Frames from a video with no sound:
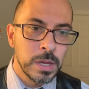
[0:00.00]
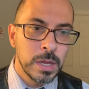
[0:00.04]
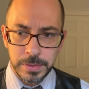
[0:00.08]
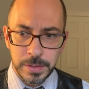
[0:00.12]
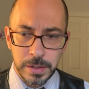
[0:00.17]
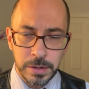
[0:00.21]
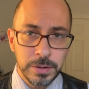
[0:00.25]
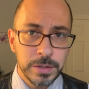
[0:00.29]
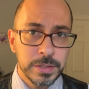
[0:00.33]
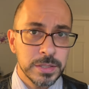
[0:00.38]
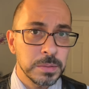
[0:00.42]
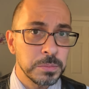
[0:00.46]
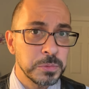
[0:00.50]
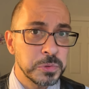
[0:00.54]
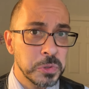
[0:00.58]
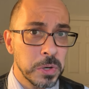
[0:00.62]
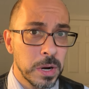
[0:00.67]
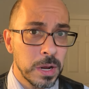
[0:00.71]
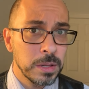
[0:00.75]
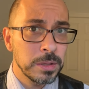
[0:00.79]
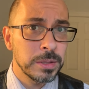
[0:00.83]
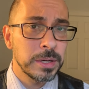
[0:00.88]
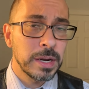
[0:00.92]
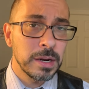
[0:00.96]
There is some
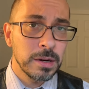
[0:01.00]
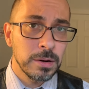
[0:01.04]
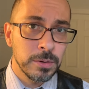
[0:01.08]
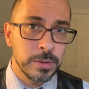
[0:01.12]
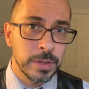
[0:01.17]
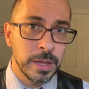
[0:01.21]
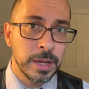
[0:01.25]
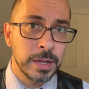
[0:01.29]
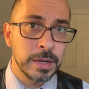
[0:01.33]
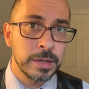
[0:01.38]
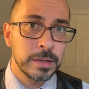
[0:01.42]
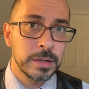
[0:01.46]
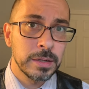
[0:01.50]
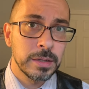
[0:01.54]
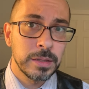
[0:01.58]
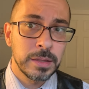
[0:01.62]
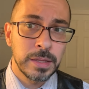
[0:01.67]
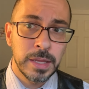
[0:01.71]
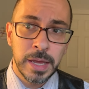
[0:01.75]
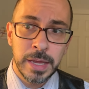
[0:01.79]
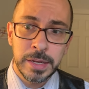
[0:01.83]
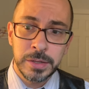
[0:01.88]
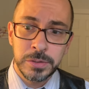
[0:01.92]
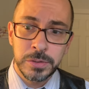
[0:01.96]
trial and error that,
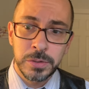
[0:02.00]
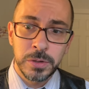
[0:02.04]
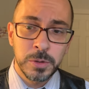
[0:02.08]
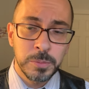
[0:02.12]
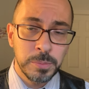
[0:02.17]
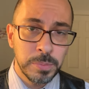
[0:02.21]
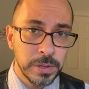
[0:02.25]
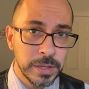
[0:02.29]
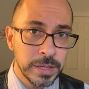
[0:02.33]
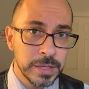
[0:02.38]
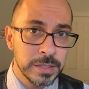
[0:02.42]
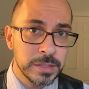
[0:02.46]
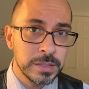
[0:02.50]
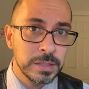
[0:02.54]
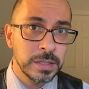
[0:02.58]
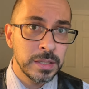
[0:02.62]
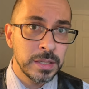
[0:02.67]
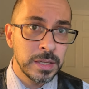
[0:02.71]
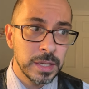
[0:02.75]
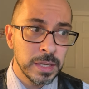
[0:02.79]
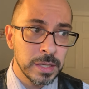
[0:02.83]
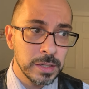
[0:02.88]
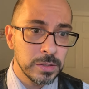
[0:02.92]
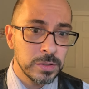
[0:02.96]
that took place to
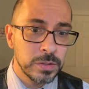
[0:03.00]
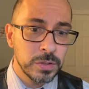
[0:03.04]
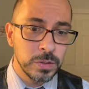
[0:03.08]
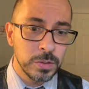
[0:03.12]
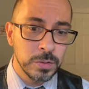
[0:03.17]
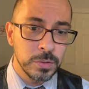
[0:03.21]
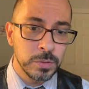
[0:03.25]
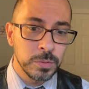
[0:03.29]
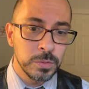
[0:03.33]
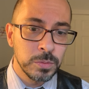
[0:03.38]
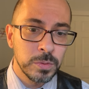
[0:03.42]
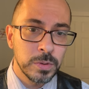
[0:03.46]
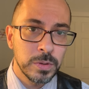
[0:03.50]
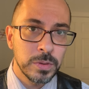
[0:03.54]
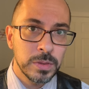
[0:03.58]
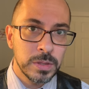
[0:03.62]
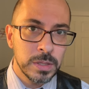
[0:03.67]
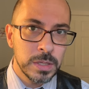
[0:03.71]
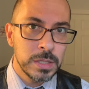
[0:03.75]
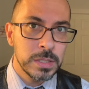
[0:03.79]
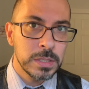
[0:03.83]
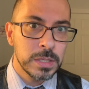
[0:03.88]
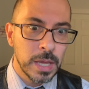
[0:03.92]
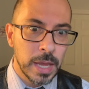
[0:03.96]
get to
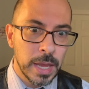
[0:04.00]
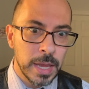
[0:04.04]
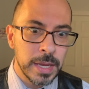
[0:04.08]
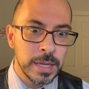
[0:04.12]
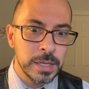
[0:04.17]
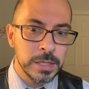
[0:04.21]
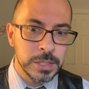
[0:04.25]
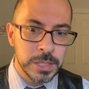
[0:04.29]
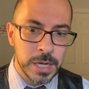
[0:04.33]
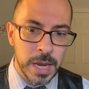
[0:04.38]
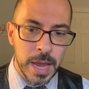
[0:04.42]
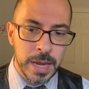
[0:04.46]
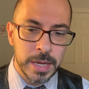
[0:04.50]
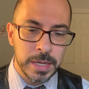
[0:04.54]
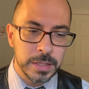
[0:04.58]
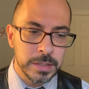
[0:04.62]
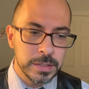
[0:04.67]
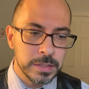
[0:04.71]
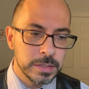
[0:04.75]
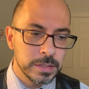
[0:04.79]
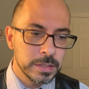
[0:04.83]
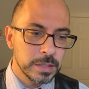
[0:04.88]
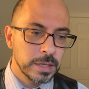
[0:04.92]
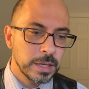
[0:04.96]
these eight
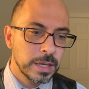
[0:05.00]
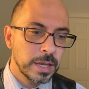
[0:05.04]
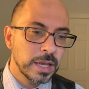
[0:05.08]
jackets.